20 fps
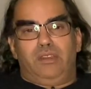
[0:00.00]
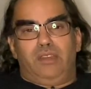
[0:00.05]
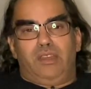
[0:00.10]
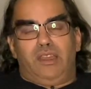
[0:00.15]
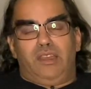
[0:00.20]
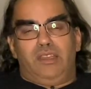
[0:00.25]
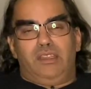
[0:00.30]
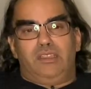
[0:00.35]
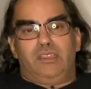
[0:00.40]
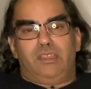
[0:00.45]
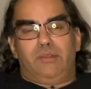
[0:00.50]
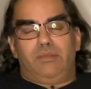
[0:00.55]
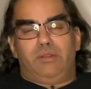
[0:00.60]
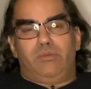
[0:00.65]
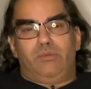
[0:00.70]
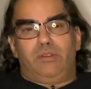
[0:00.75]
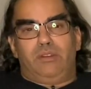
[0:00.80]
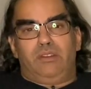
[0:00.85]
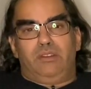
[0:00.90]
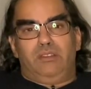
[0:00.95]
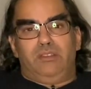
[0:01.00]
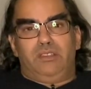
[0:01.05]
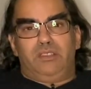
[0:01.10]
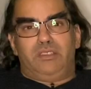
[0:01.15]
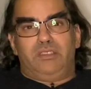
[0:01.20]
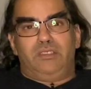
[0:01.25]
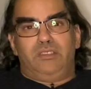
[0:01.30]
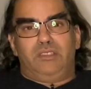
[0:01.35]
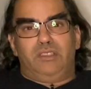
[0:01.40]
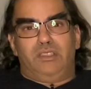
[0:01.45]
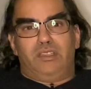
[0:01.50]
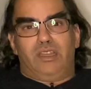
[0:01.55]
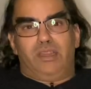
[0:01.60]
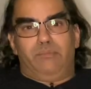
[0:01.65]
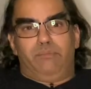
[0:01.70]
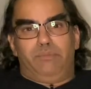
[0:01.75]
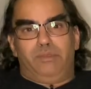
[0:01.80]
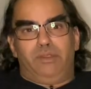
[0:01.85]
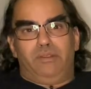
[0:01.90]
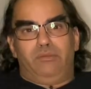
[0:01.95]
anytime I want to listen to
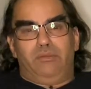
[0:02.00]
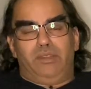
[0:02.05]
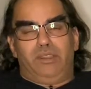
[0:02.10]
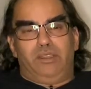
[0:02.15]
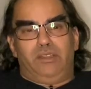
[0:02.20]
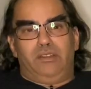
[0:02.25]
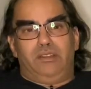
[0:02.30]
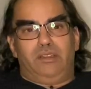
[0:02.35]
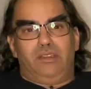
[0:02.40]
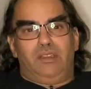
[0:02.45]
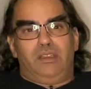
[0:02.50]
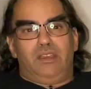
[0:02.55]
that bit rate,